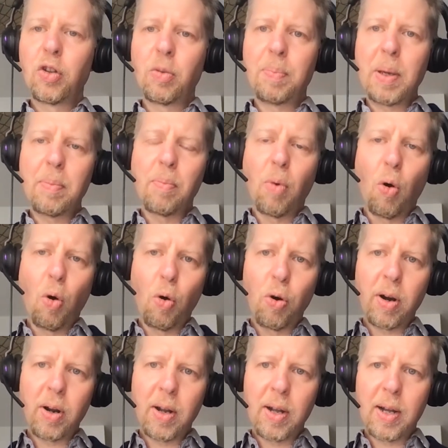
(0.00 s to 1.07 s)
be
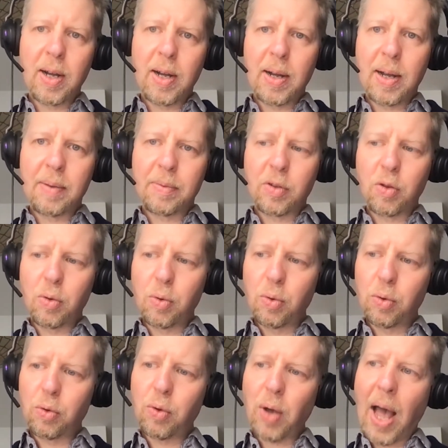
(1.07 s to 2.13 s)
more
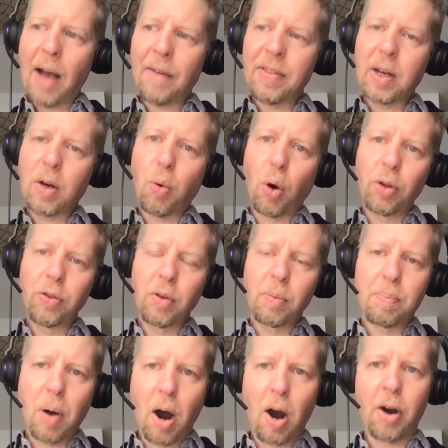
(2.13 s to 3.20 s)
to have the
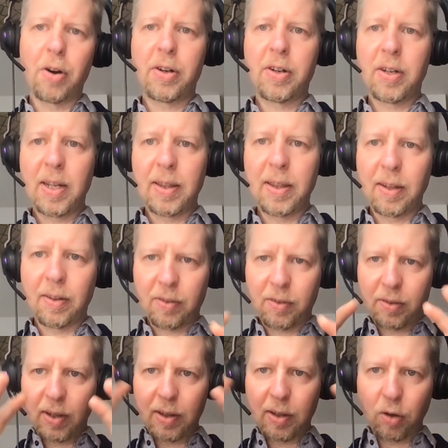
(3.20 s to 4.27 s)
quantum part in
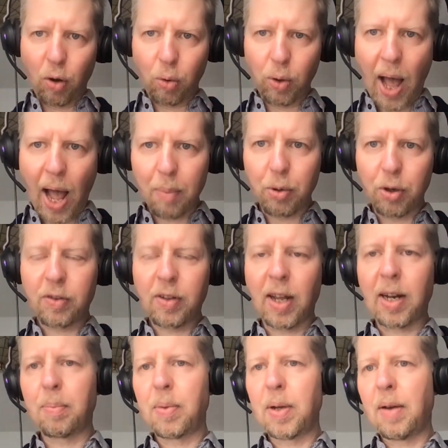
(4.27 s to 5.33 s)
this whole hybrid setup. We